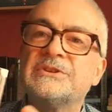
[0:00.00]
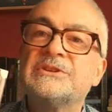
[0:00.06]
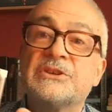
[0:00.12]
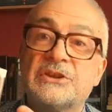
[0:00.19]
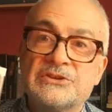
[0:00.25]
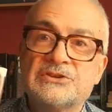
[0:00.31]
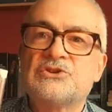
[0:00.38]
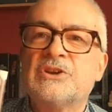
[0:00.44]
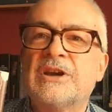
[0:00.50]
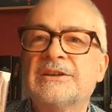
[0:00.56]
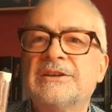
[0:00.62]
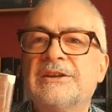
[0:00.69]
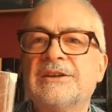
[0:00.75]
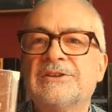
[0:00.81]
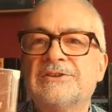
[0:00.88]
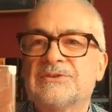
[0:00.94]
dust
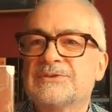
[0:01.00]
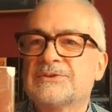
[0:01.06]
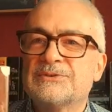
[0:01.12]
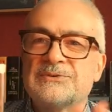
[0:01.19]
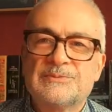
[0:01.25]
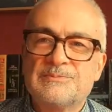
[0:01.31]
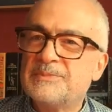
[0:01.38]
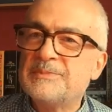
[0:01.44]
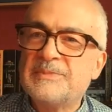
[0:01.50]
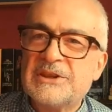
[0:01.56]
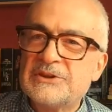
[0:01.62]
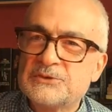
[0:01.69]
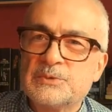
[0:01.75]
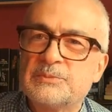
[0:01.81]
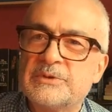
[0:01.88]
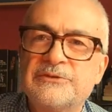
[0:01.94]
jackets because
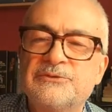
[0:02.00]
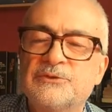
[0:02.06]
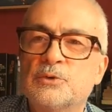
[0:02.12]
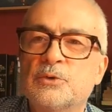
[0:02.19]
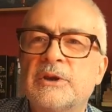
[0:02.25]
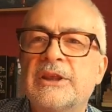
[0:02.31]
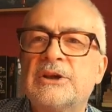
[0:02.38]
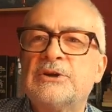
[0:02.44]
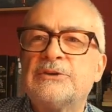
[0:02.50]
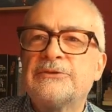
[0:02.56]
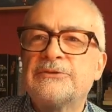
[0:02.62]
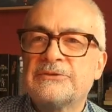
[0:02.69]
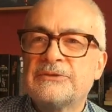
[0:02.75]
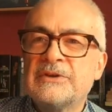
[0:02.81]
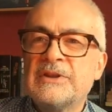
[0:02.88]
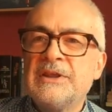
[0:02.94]
bits would be falling
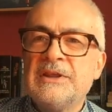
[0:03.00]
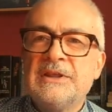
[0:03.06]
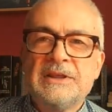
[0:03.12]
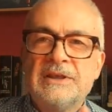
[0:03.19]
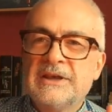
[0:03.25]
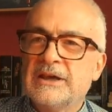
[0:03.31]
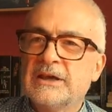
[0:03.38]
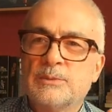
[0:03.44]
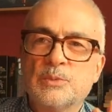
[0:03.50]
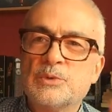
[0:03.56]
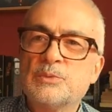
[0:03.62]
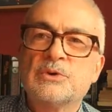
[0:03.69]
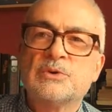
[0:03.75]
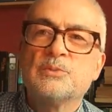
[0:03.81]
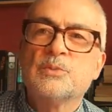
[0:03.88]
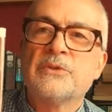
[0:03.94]
off. Um, we
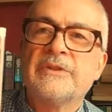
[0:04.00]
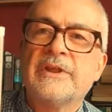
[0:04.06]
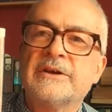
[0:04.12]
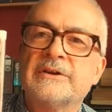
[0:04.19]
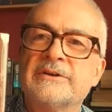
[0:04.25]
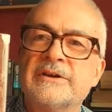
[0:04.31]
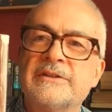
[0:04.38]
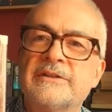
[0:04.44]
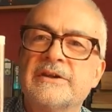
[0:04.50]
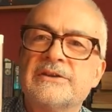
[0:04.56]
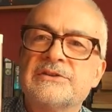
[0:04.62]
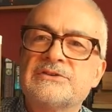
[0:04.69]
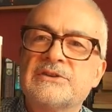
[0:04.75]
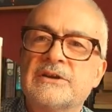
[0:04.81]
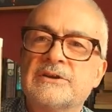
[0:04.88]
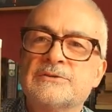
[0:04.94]
wouldn't want that either.
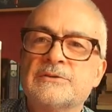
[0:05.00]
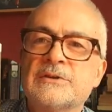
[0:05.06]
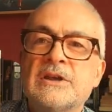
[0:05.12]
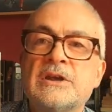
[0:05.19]
So